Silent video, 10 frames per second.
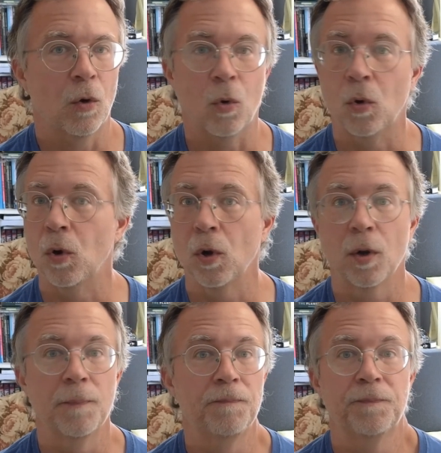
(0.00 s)

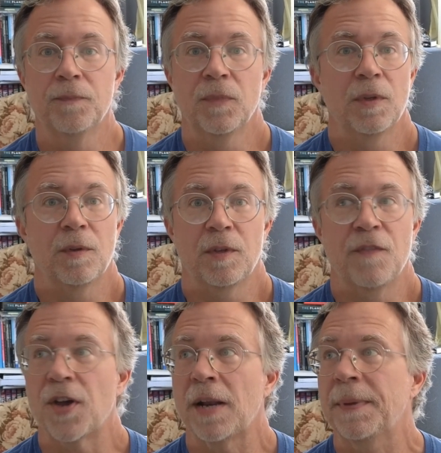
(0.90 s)
or
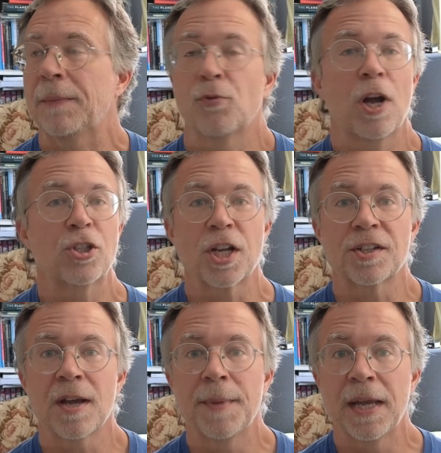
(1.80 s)
you've got a big
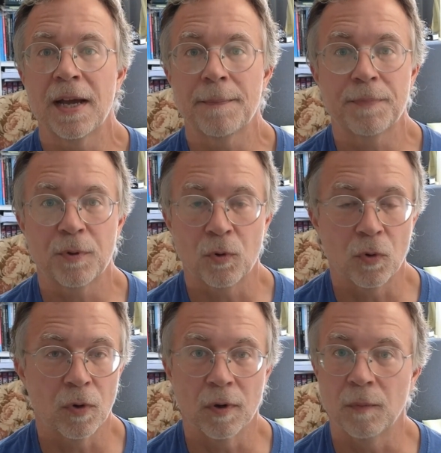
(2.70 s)
project coming up,
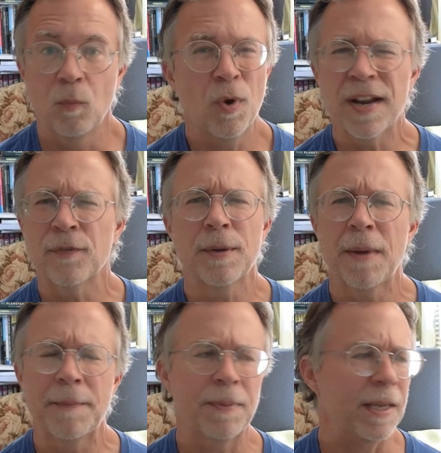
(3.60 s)
or whatever it
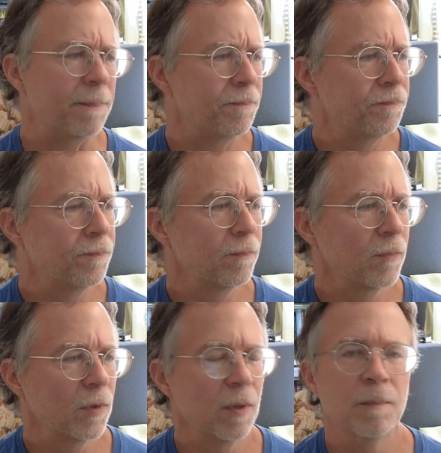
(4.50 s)
might be.
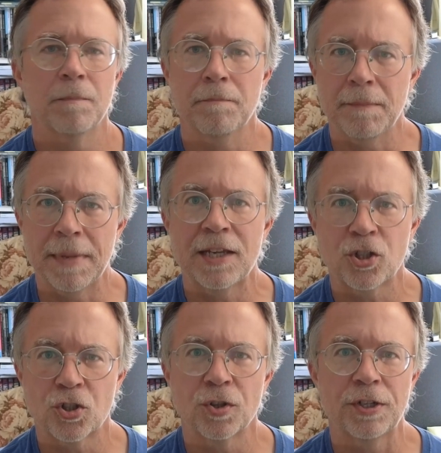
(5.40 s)
Make
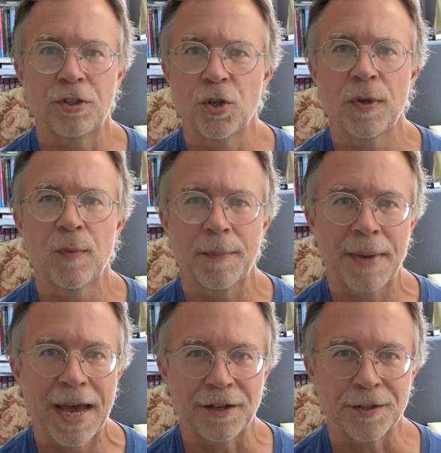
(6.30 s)
sure you're doing what
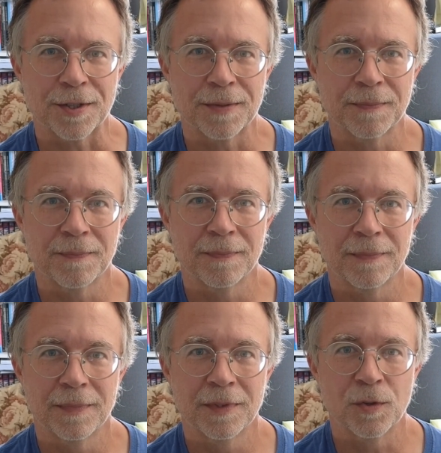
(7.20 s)
matters
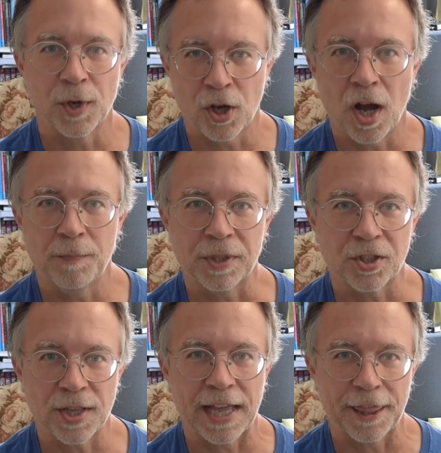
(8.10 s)
to
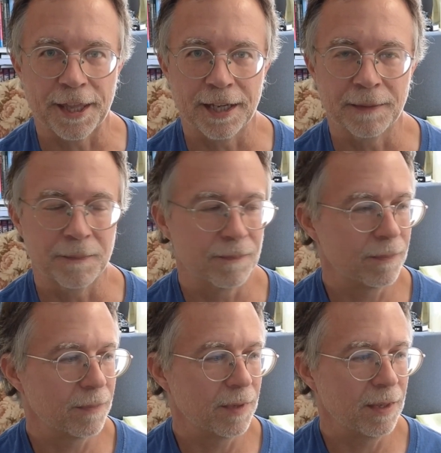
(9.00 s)
accomplish that thing
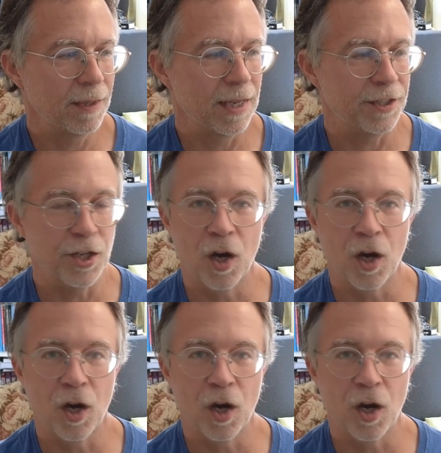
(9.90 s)
and